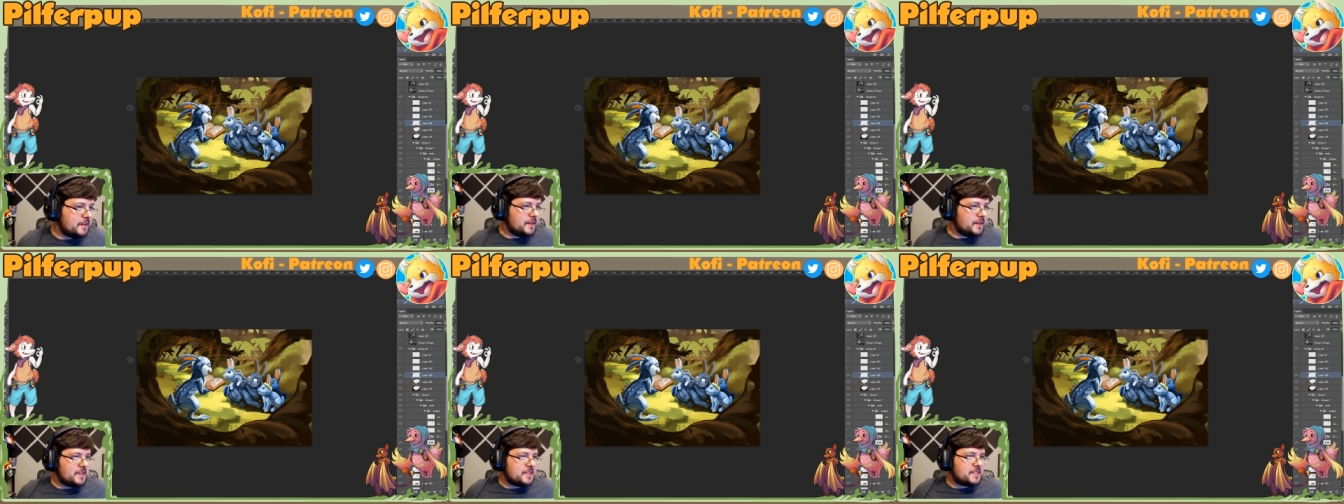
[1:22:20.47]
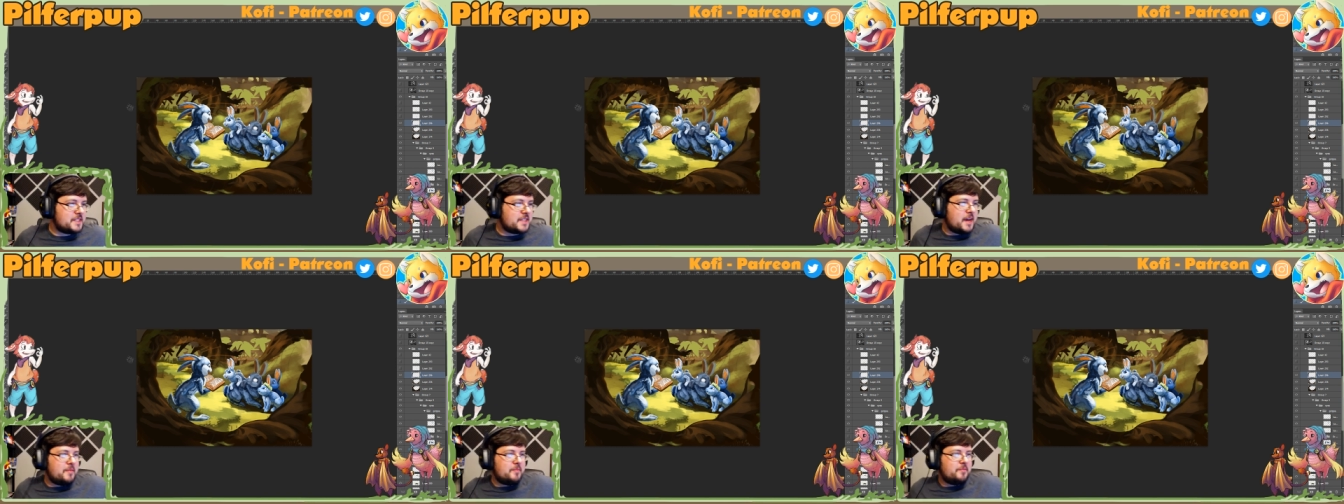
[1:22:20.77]

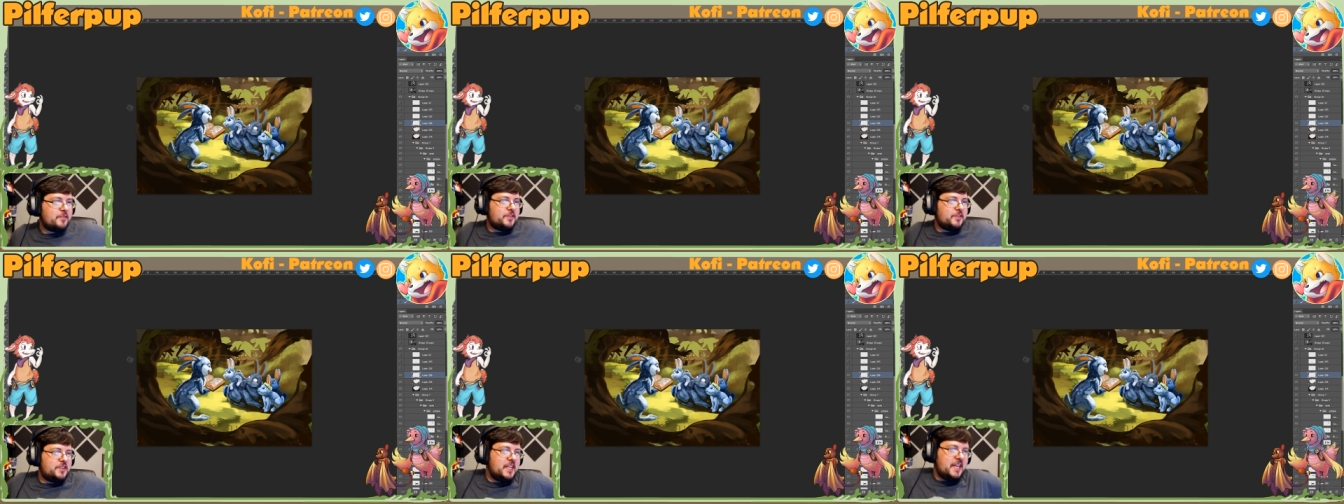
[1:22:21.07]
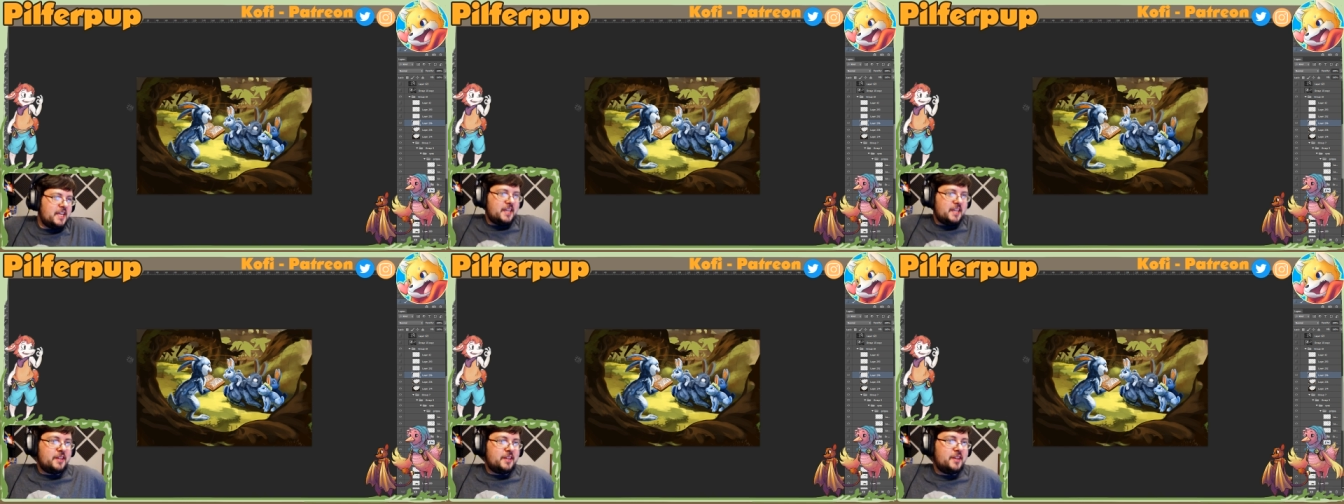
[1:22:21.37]
It's time for
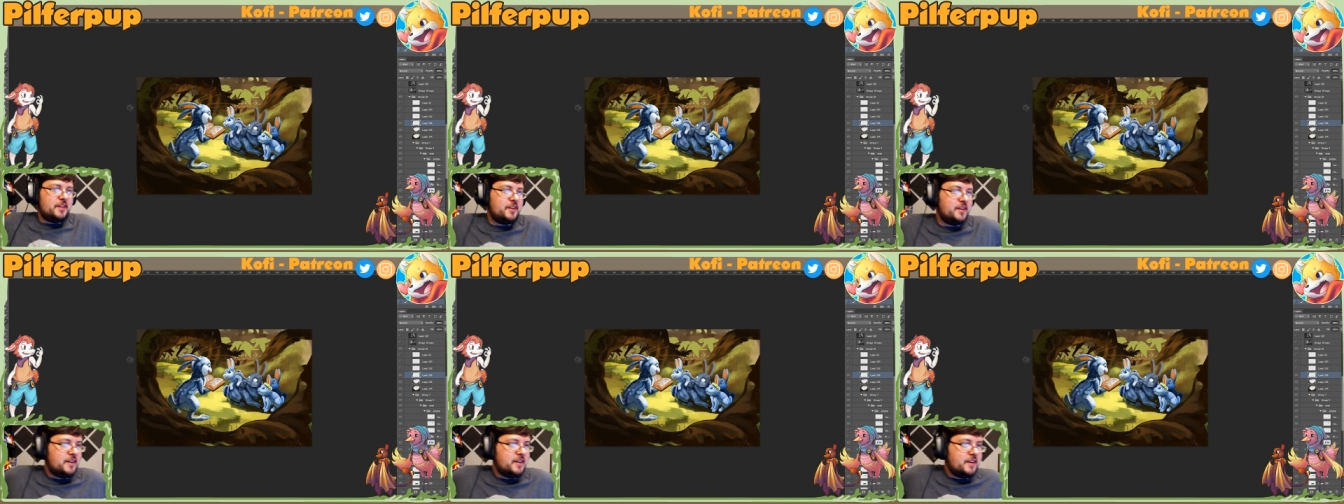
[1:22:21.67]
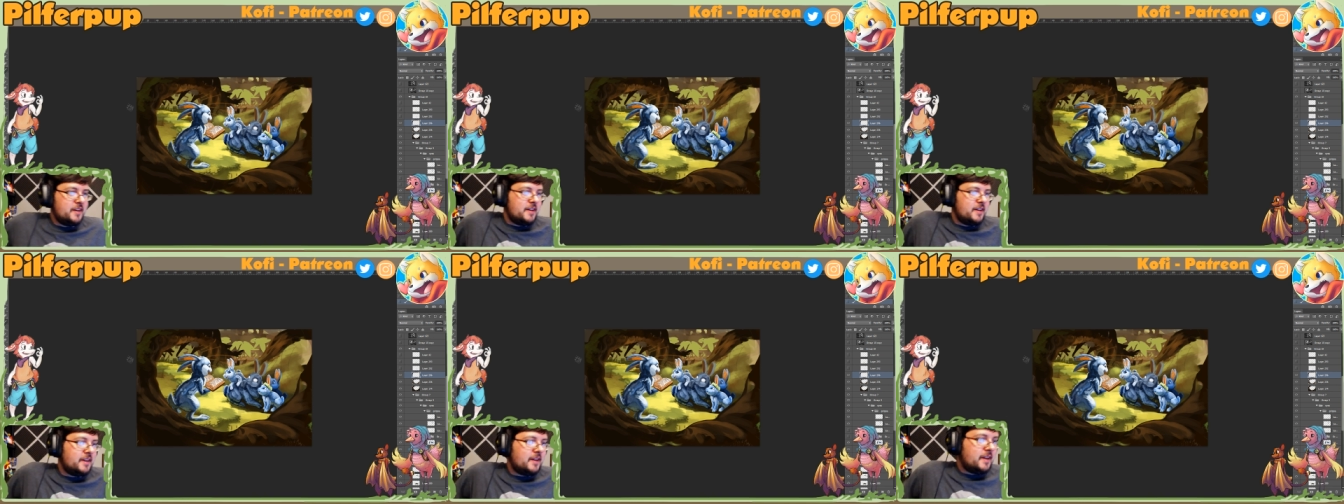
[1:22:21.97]

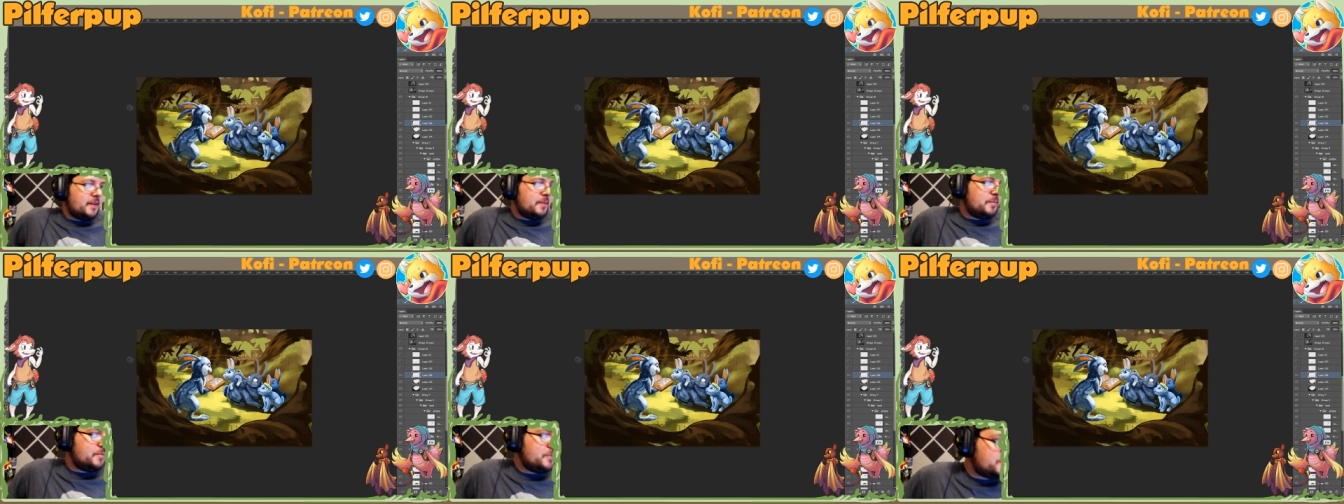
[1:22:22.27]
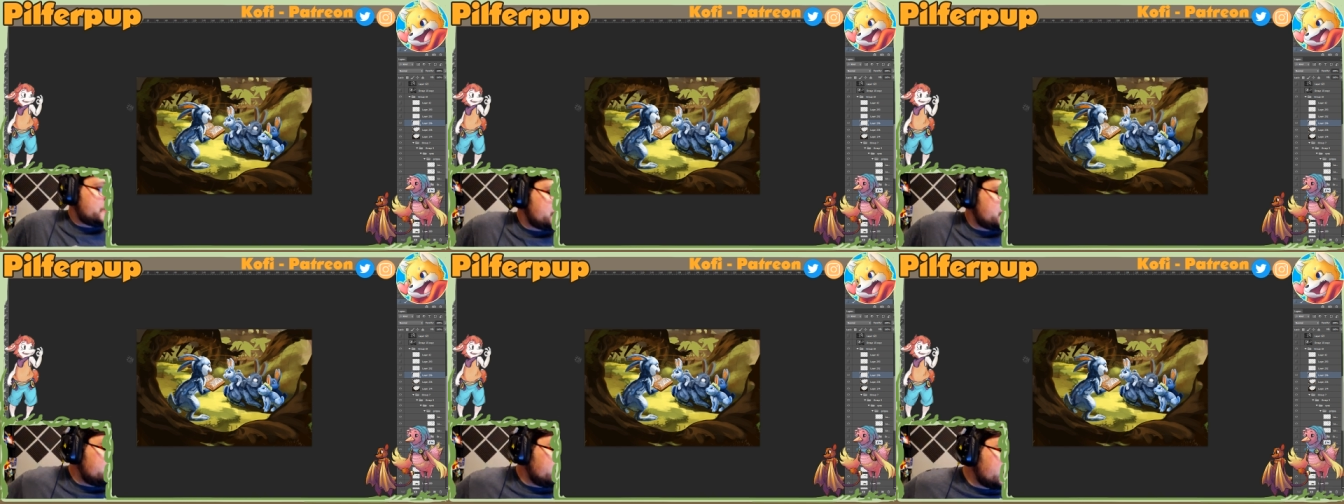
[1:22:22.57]
dinner. I'm
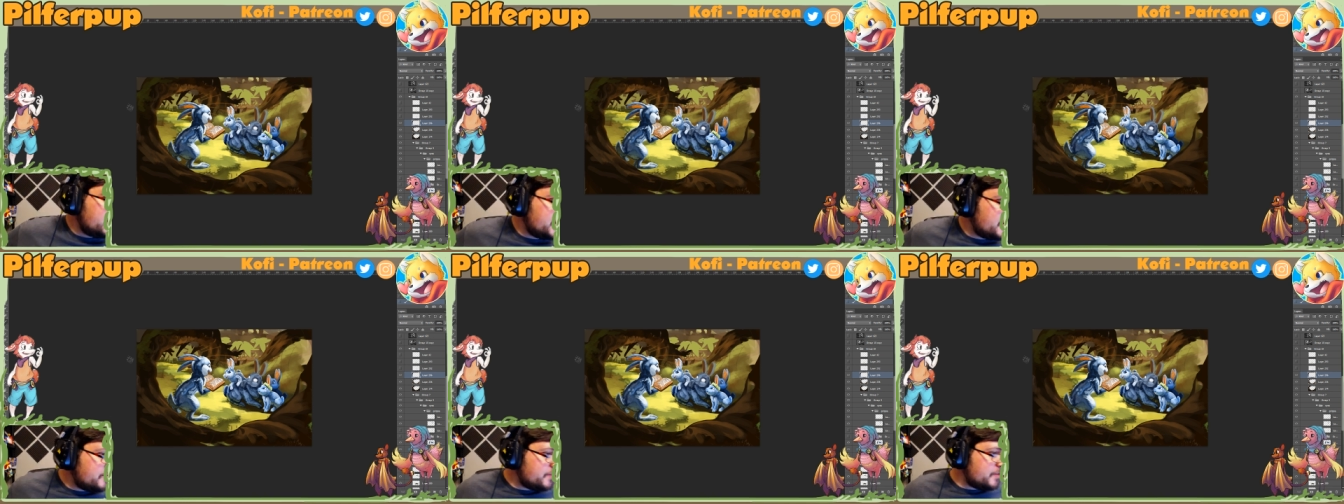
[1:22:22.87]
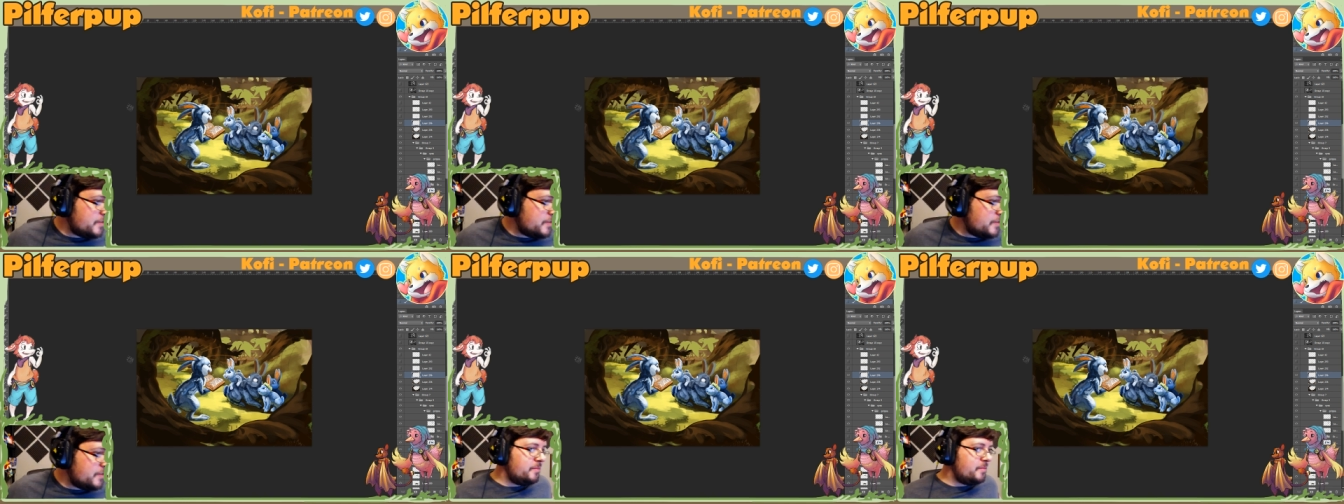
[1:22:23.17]
to blame
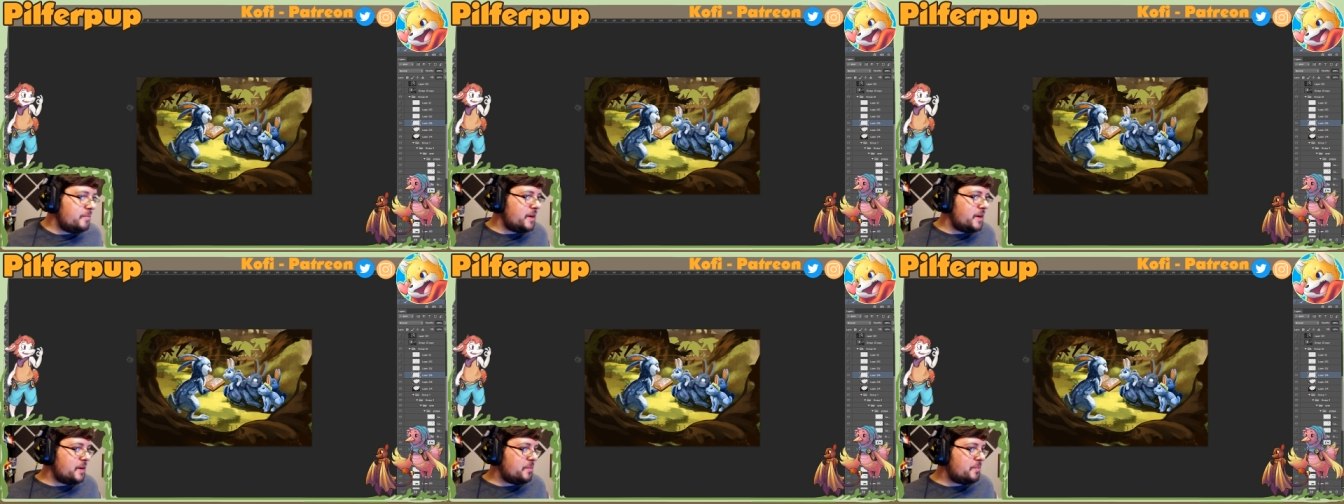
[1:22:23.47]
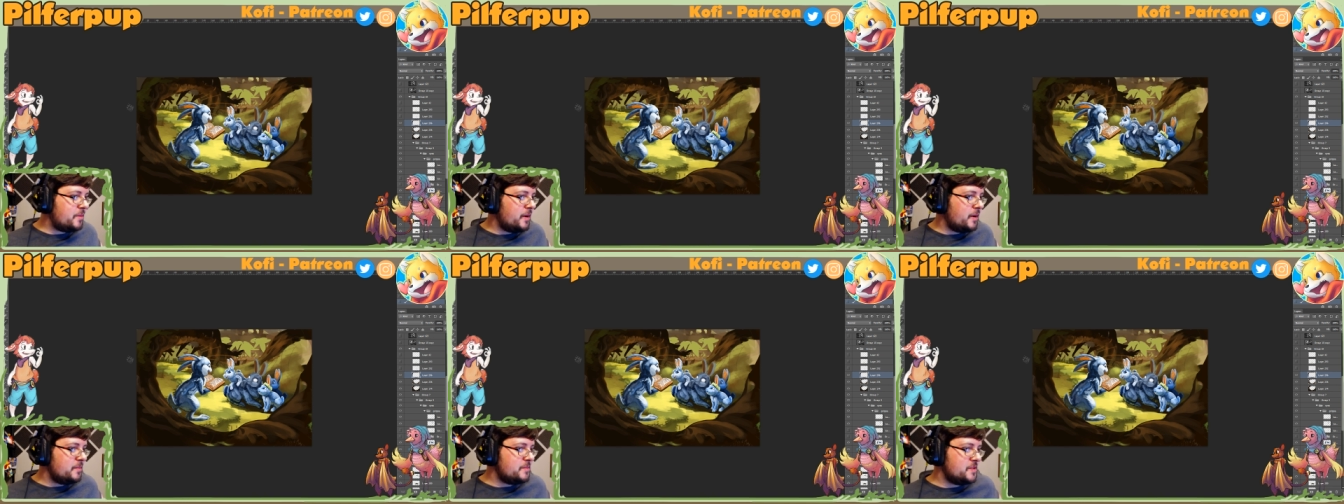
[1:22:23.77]
for many
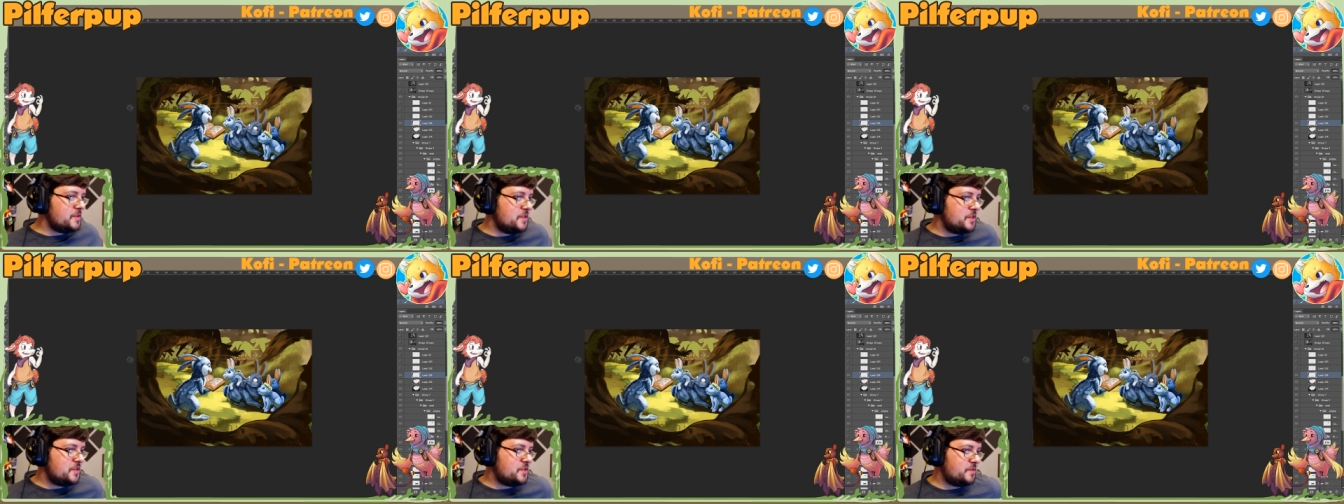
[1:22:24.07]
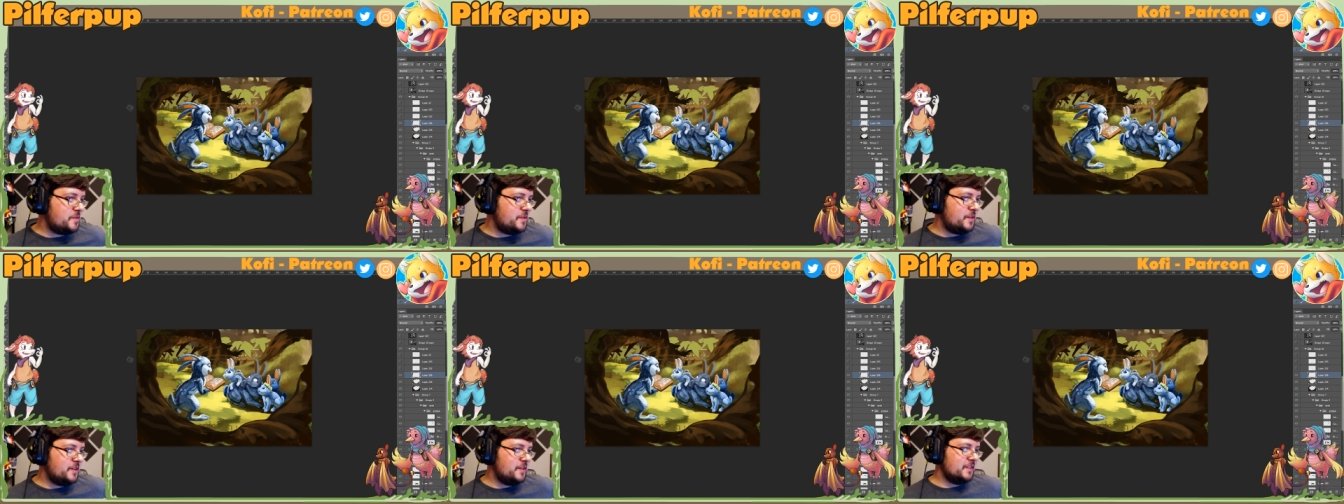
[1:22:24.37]
problems in this
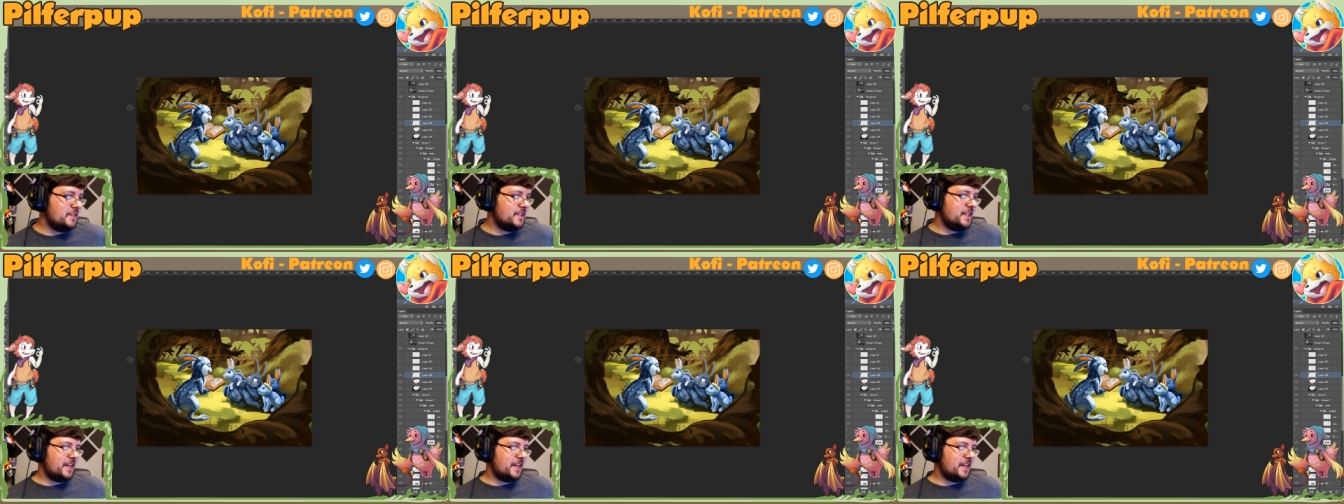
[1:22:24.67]
world,